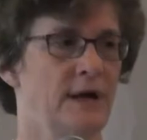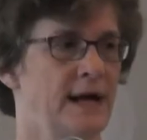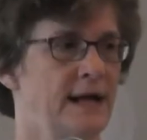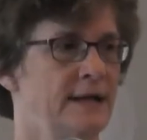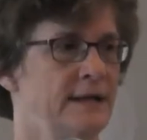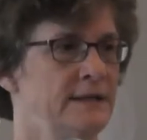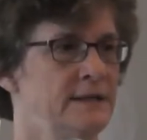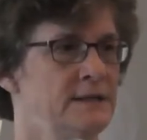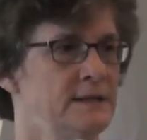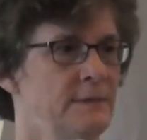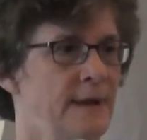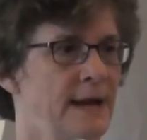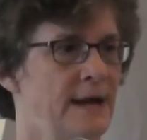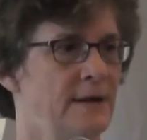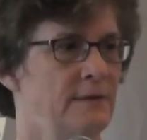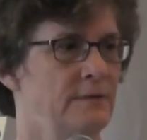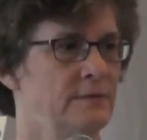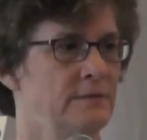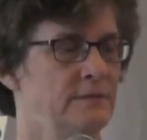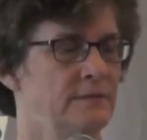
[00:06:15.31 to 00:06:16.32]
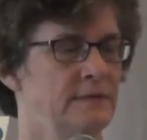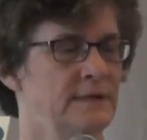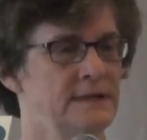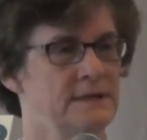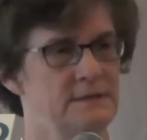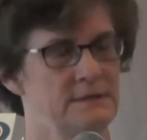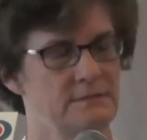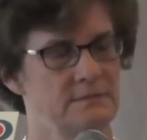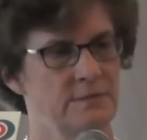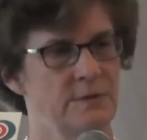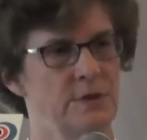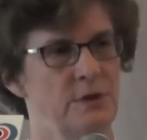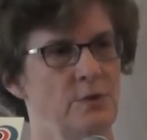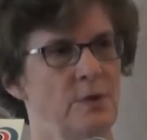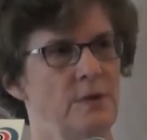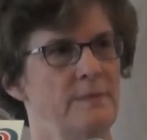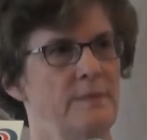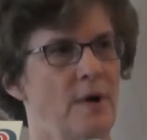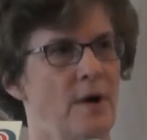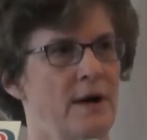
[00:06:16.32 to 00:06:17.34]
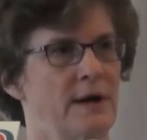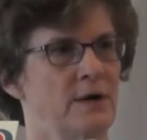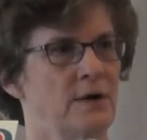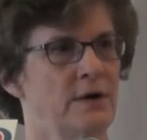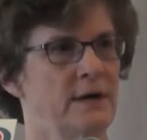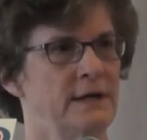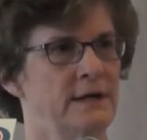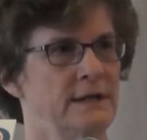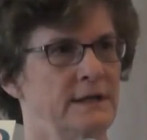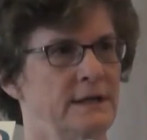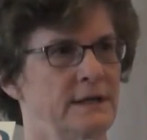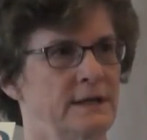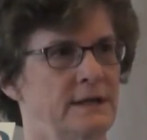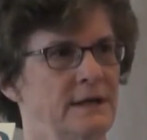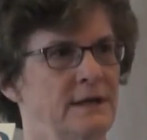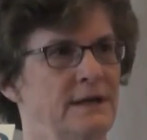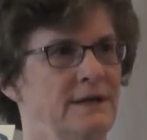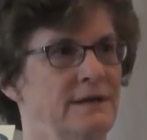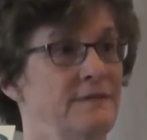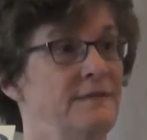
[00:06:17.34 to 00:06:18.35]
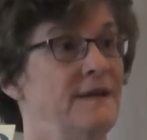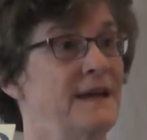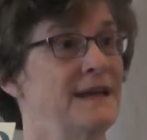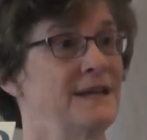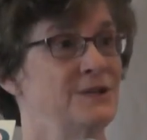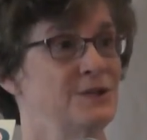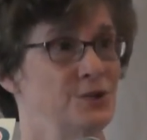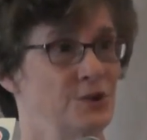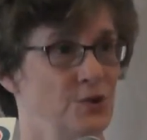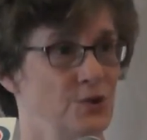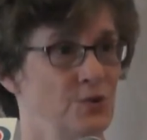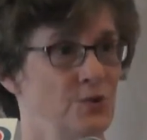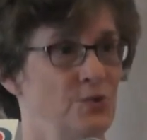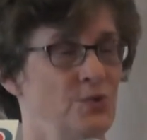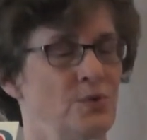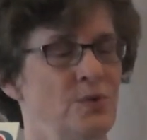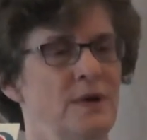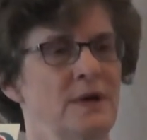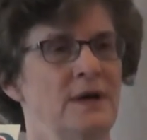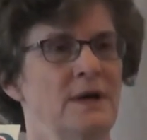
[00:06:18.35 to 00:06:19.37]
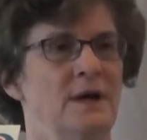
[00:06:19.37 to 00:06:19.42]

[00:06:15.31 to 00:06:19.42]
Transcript: Island is going to embark on a phase 2